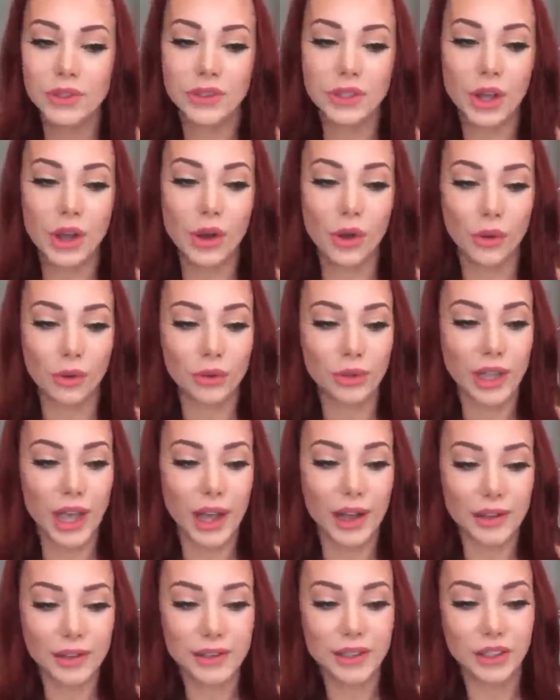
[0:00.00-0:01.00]
So
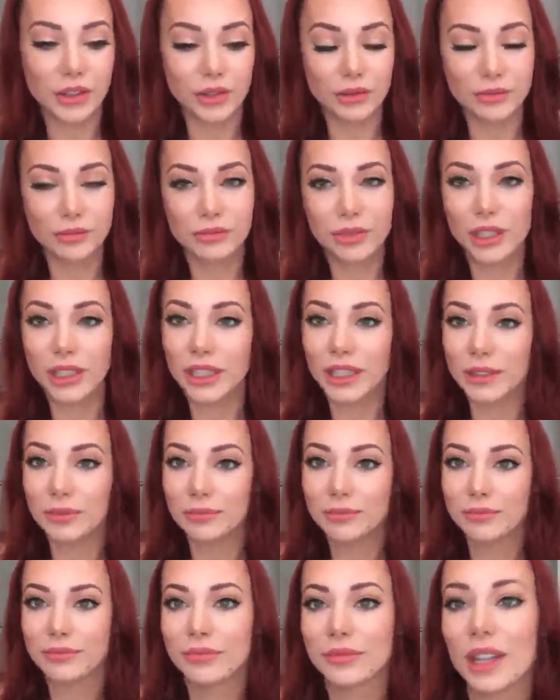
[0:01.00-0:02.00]
yeah, so
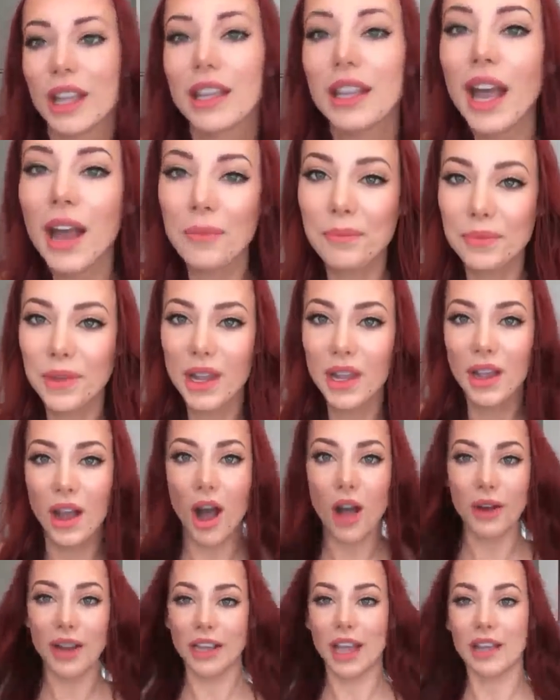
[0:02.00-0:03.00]
really, yeah. All right
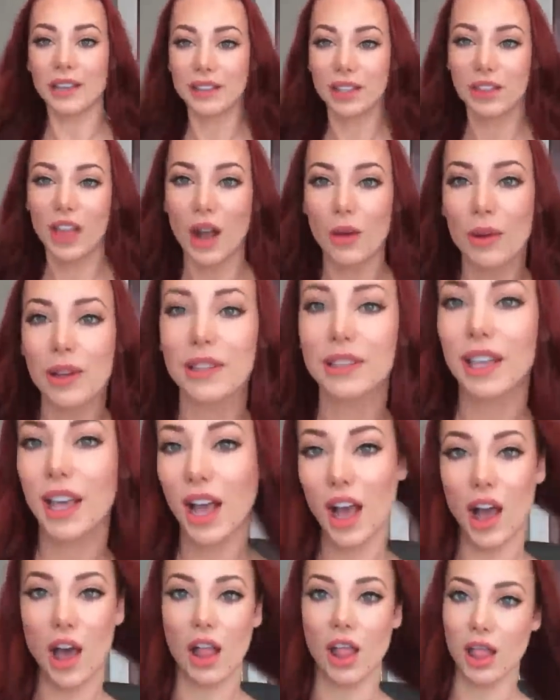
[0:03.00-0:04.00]
guys, so that was
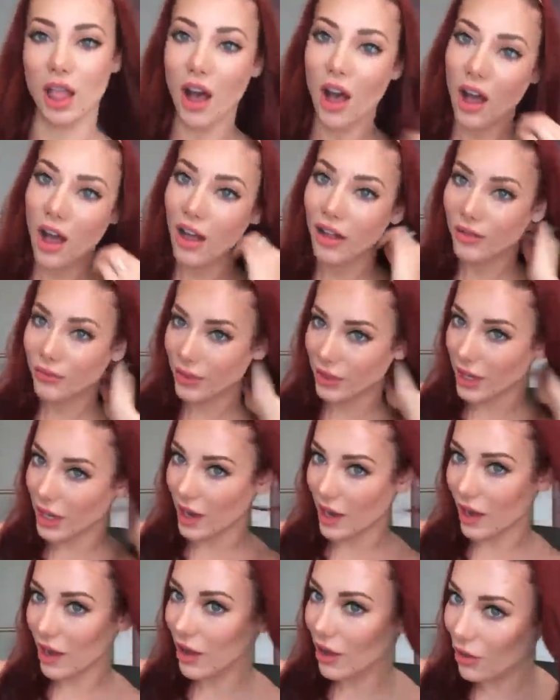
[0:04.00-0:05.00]
a long
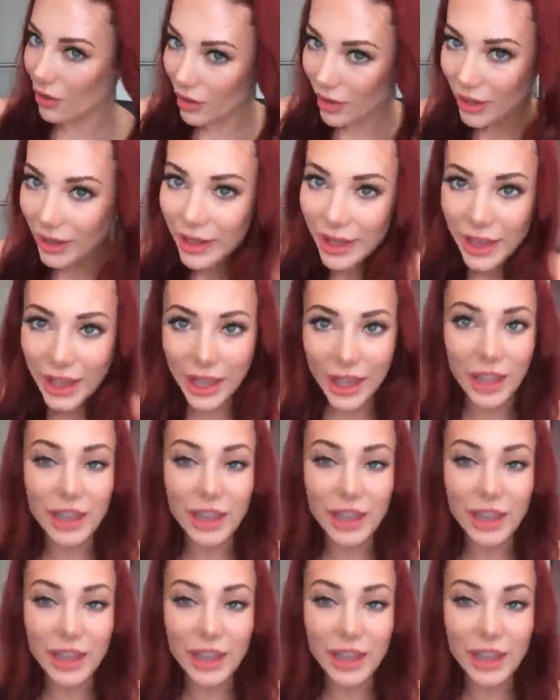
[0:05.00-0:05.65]
video and I'm all